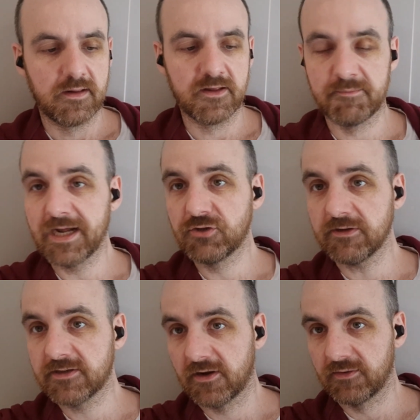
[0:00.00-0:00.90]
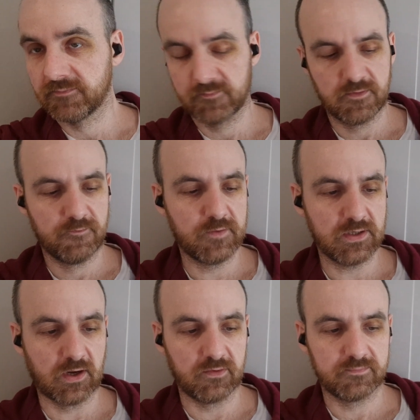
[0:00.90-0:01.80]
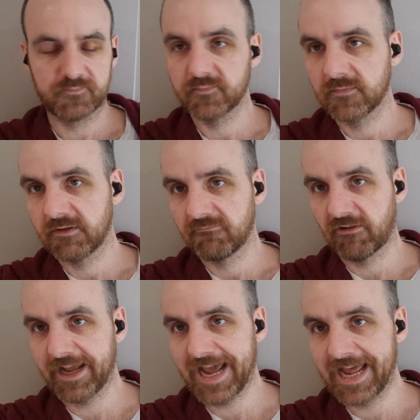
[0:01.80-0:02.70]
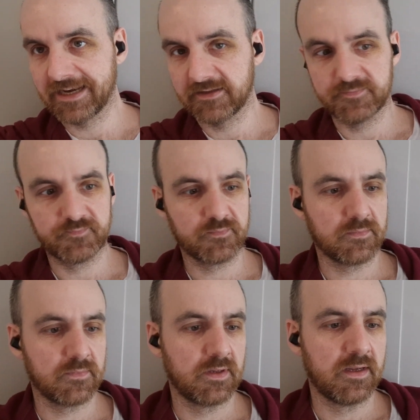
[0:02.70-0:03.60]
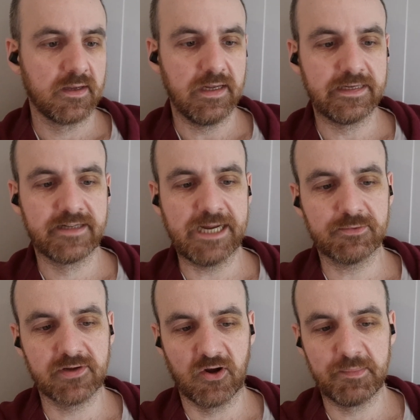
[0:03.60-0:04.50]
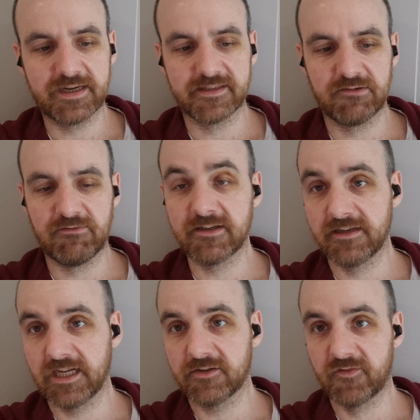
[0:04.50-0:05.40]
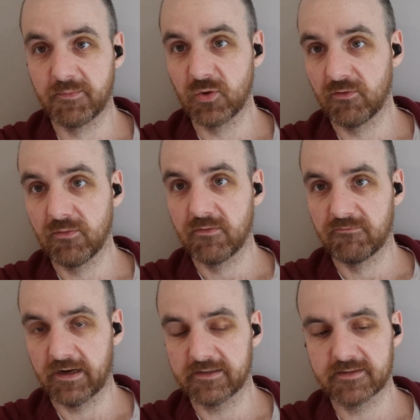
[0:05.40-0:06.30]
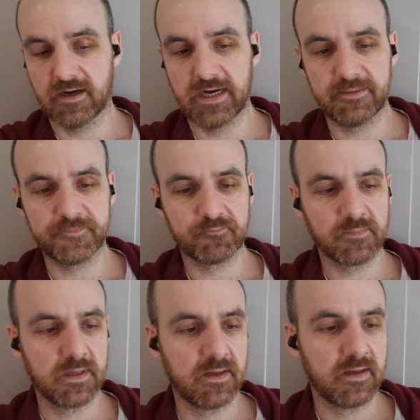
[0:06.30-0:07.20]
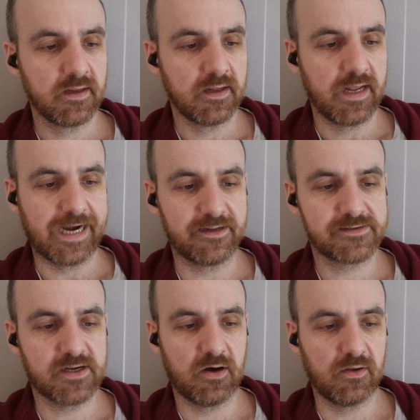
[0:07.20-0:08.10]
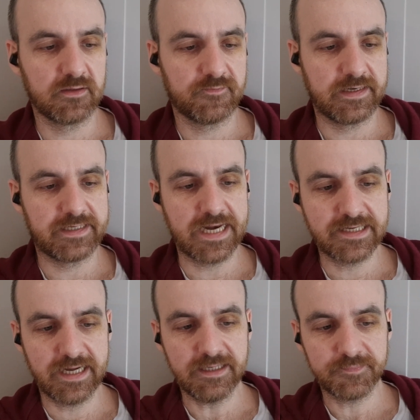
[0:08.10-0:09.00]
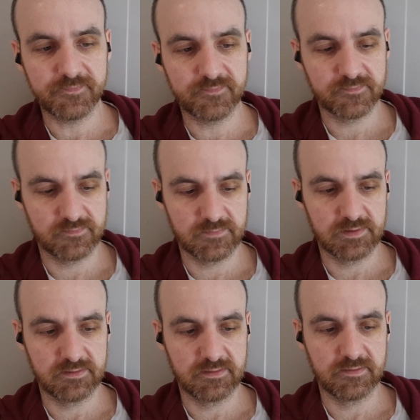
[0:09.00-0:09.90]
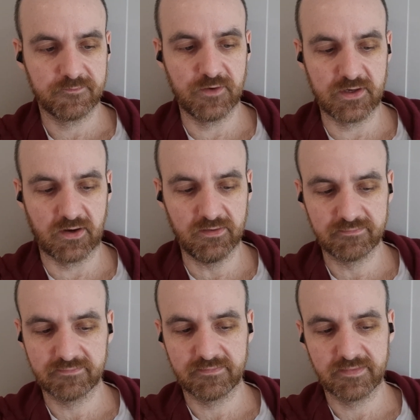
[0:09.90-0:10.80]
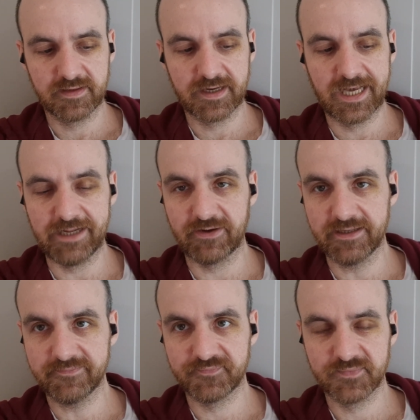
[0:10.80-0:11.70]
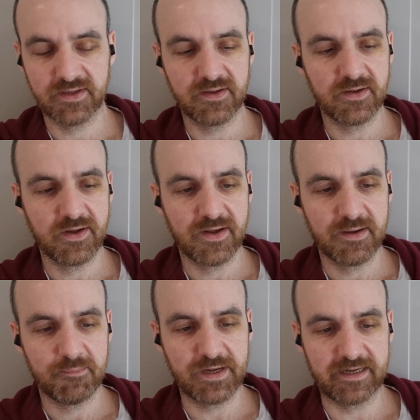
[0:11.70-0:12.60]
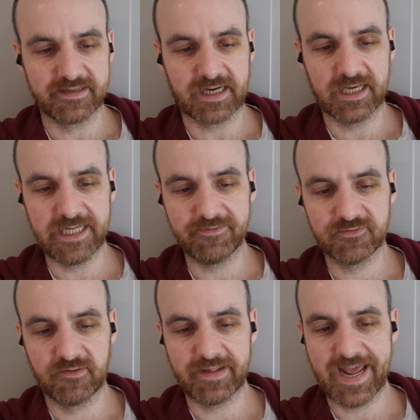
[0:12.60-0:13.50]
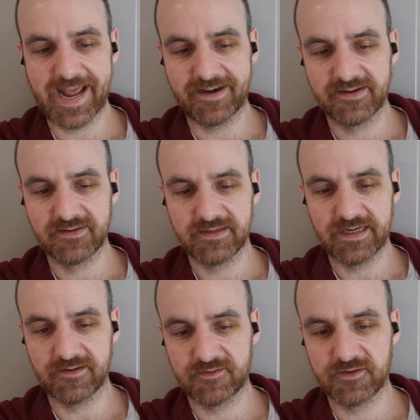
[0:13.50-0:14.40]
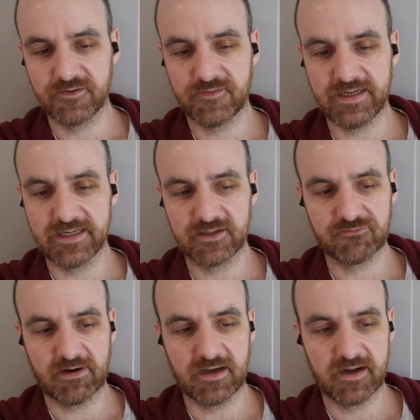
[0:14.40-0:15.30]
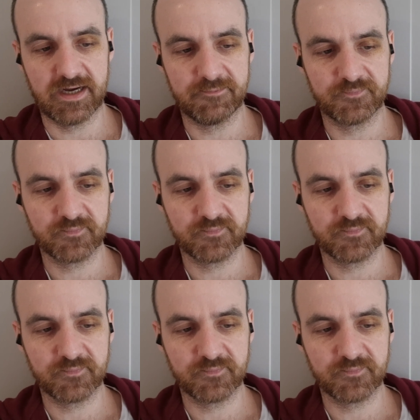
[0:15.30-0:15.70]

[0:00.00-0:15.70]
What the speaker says: The mandritto, footnote, right hand, is named so because it originates from your right side. And it is called fendente, footnote, cleaving, because it cleaves from the head to the feet in a straight line.